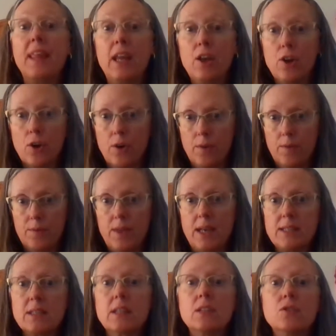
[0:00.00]
theater
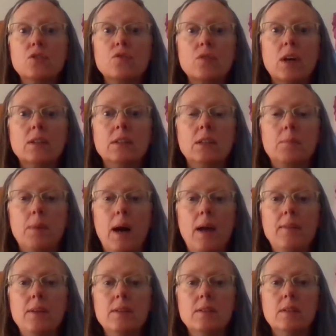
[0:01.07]
that's constructed
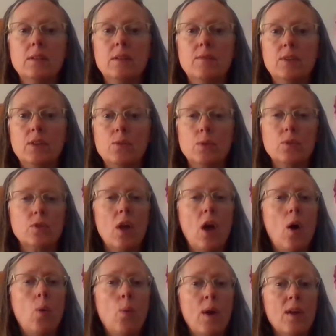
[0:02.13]
by these individuals,
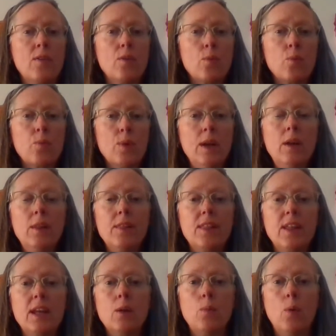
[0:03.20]
where the real
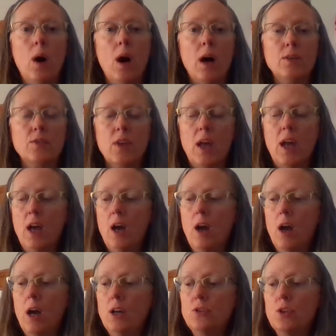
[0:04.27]
thing was
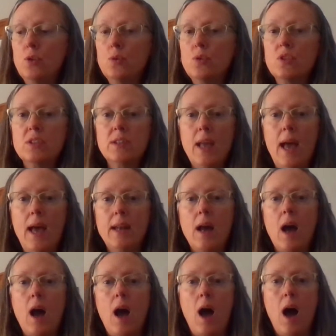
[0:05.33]
to
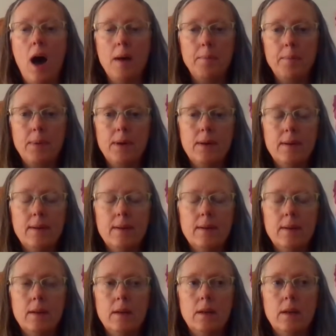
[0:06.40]
set up
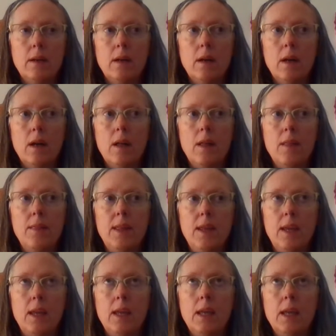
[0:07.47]

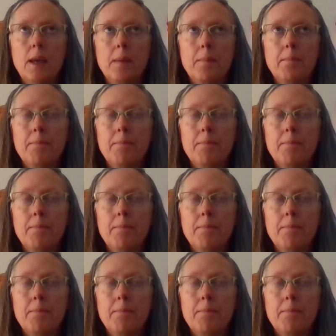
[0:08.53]
the